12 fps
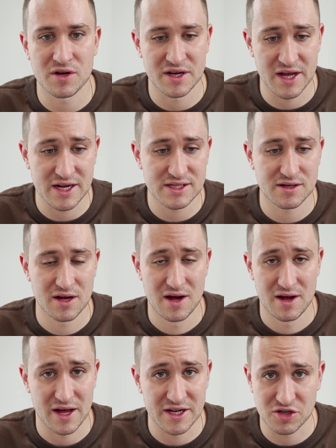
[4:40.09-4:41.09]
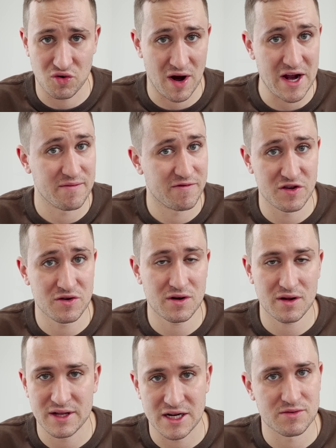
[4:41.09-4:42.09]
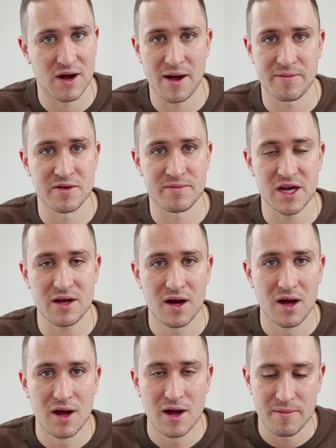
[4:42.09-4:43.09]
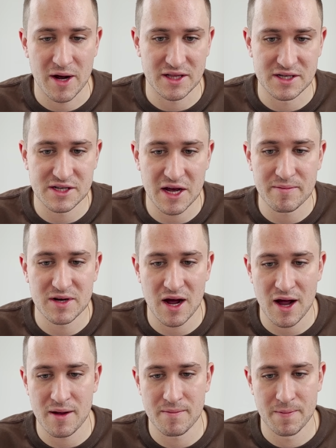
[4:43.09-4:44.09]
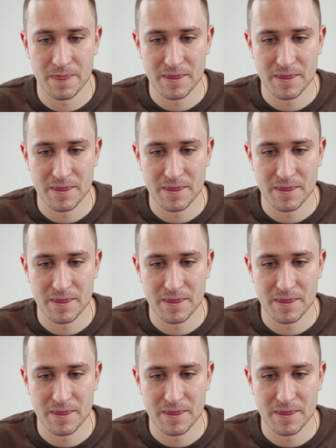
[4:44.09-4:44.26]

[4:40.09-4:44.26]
And yes, it's great fuel. That's what happened to me. But at the same time,